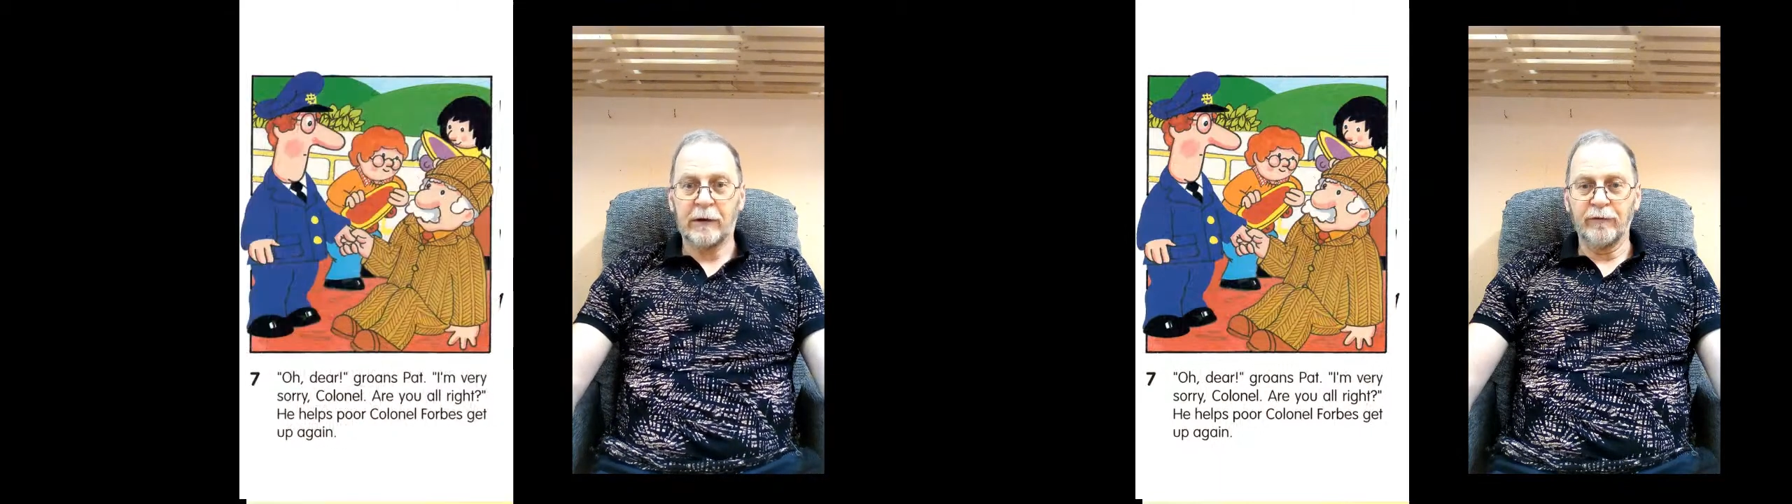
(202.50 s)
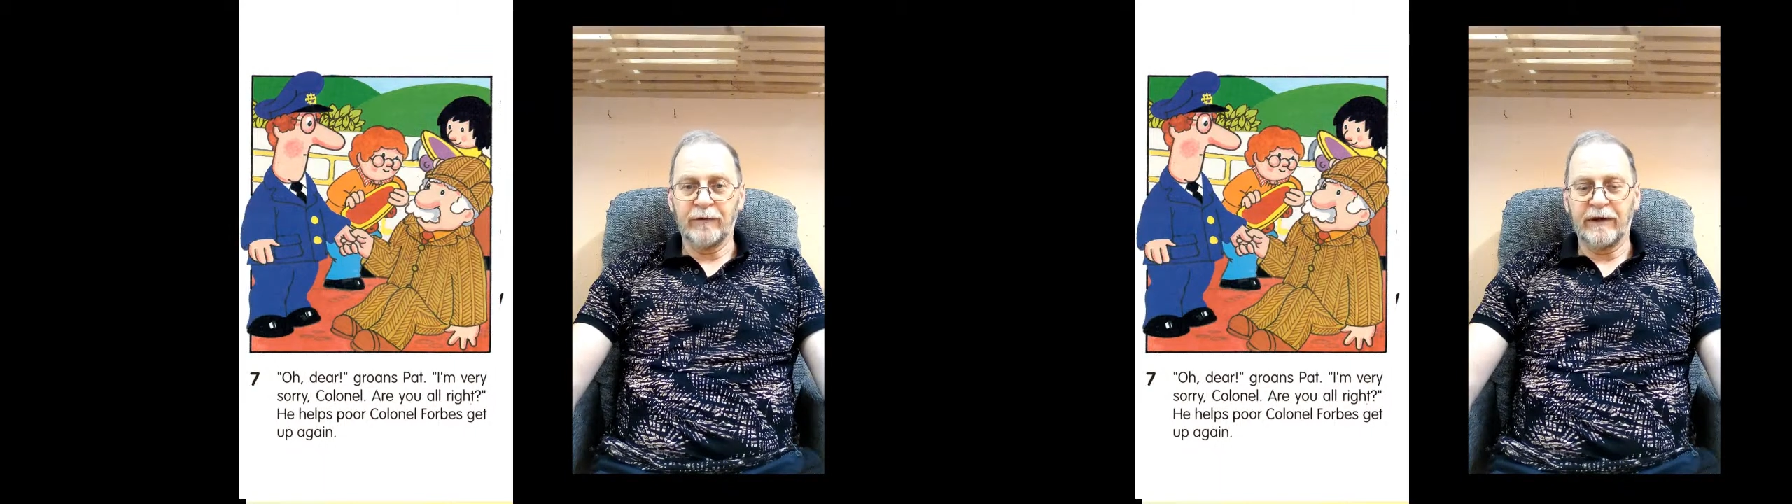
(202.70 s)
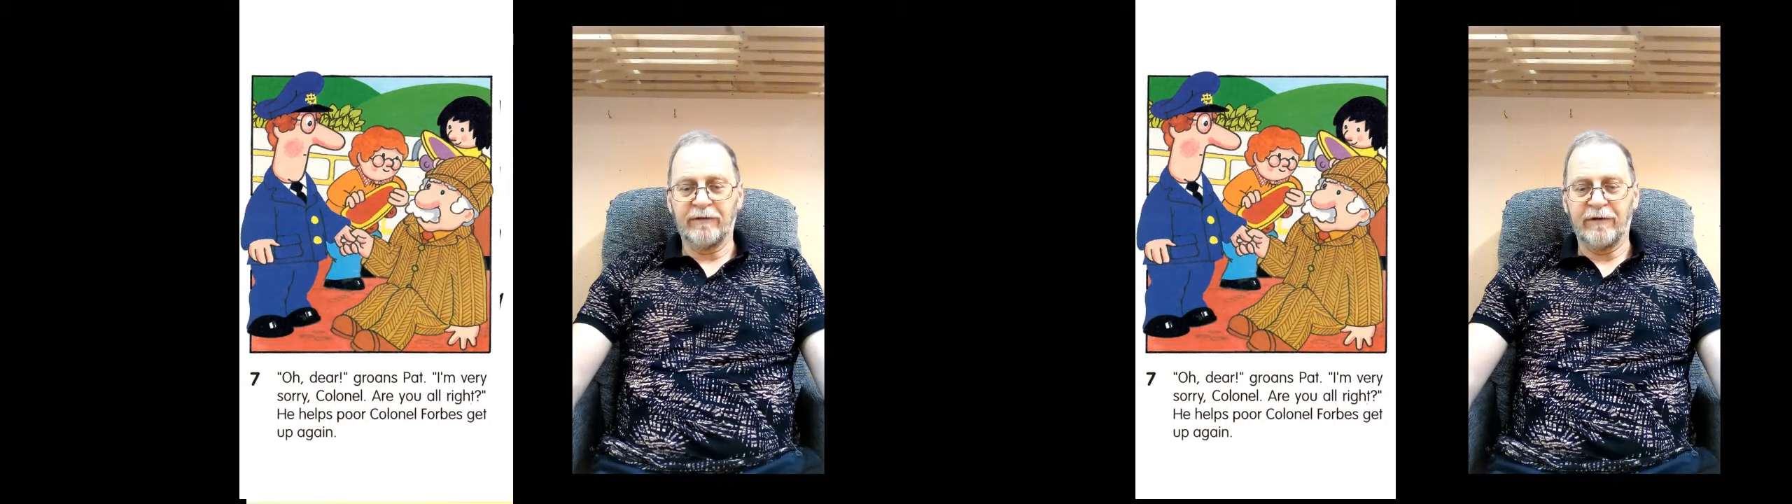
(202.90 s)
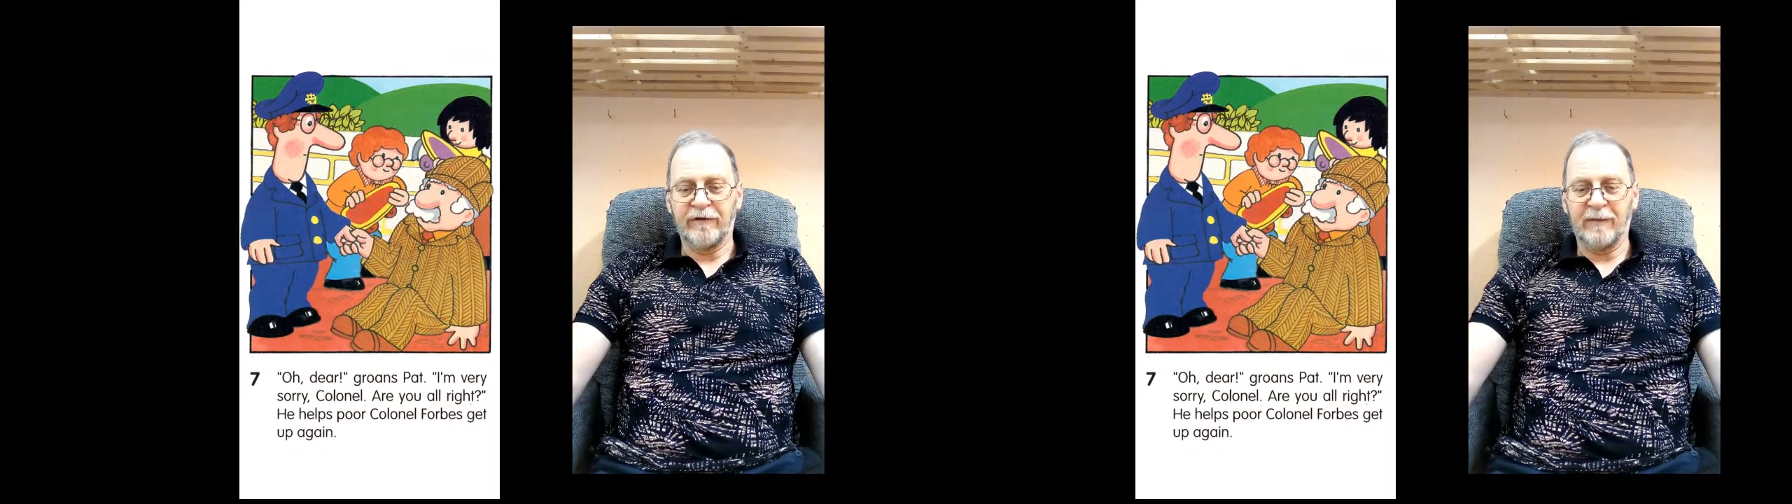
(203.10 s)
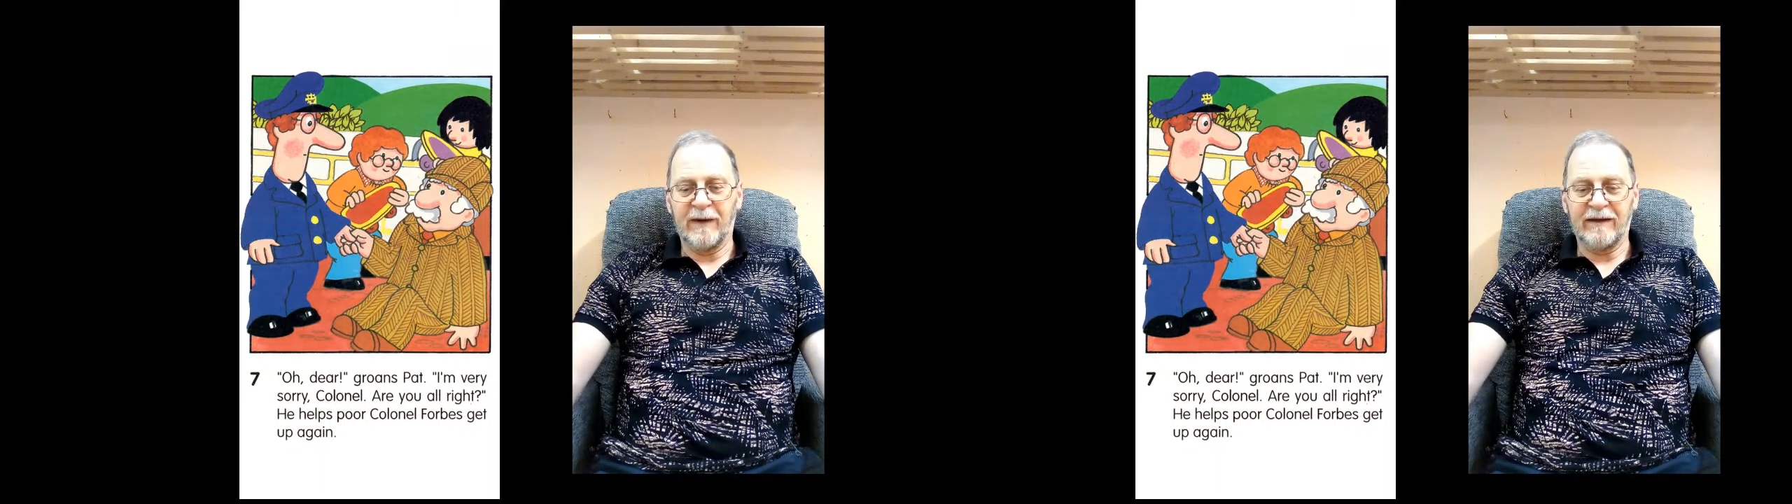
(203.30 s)
Oh dear,
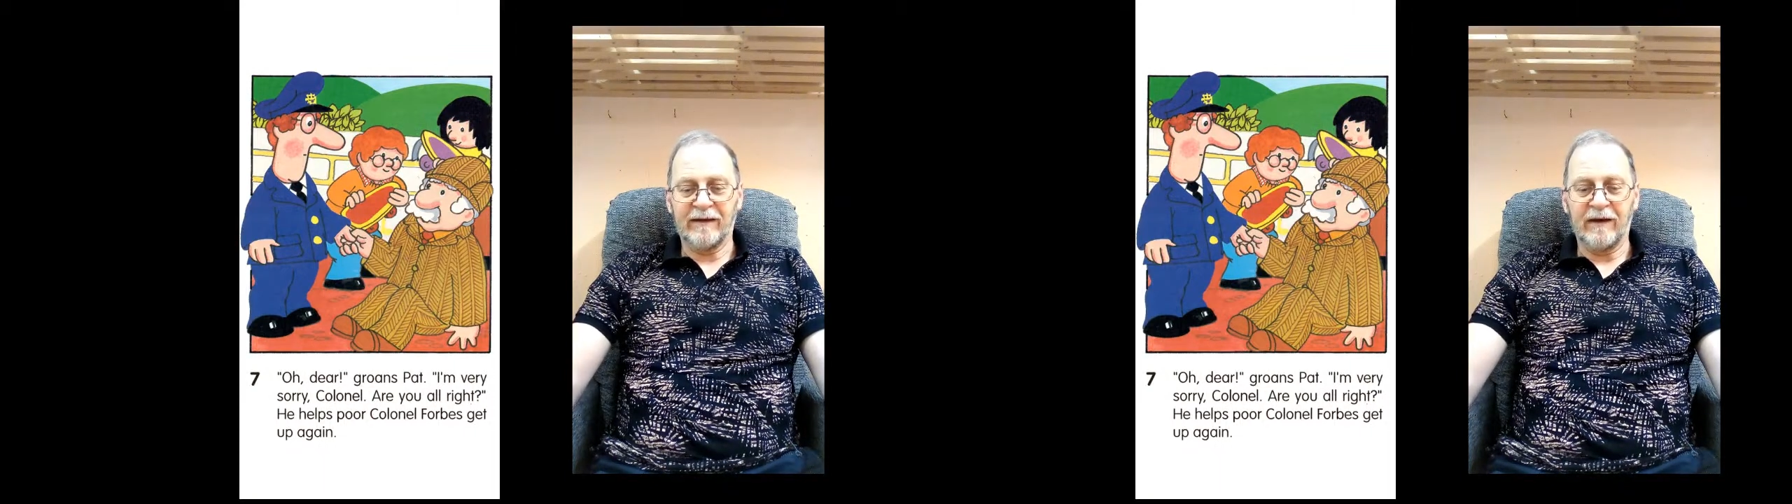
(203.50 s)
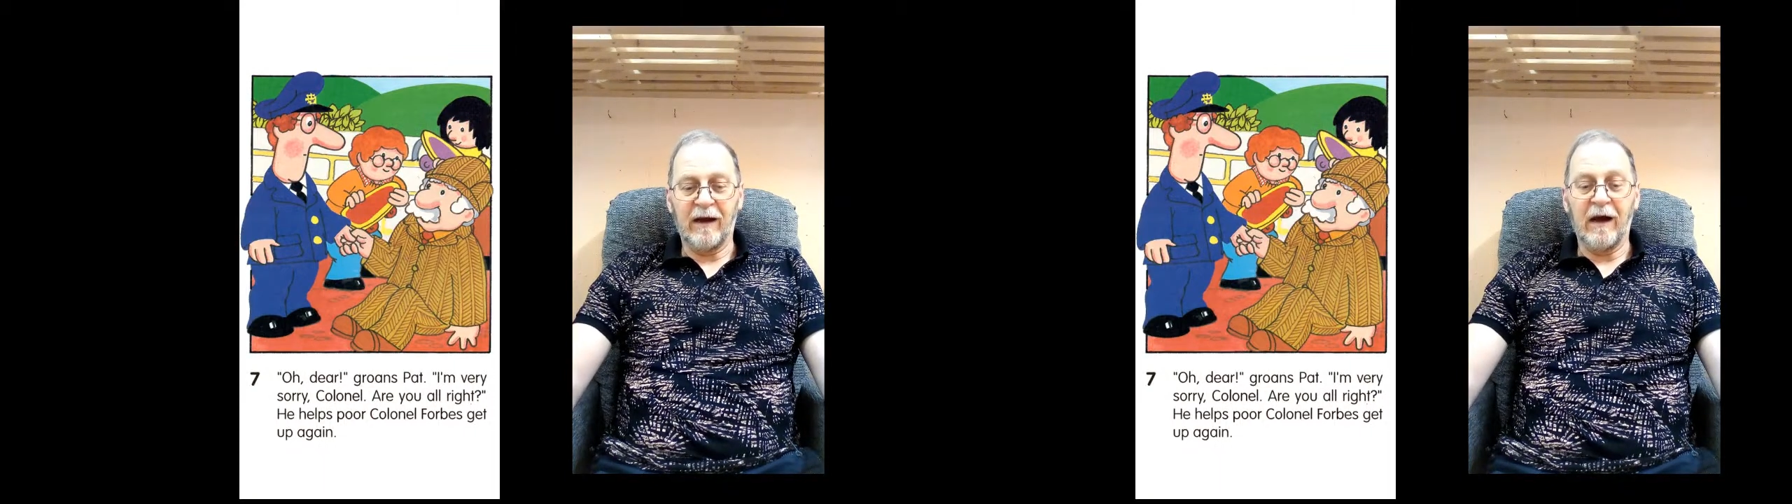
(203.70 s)
groans Pat.